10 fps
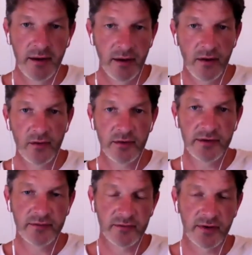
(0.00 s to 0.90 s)
All
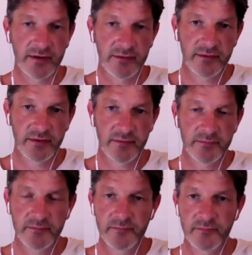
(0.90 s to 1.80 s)
this stress.
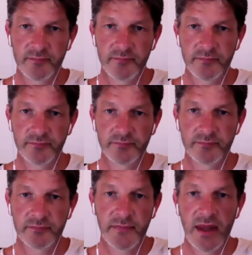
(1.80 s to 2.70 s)

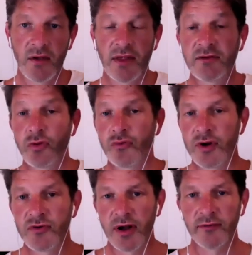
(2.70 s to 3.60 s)
Now that's 3
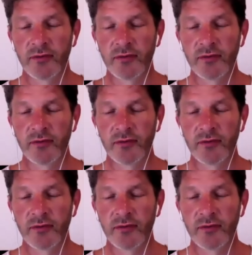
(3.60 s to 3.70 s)
rounds.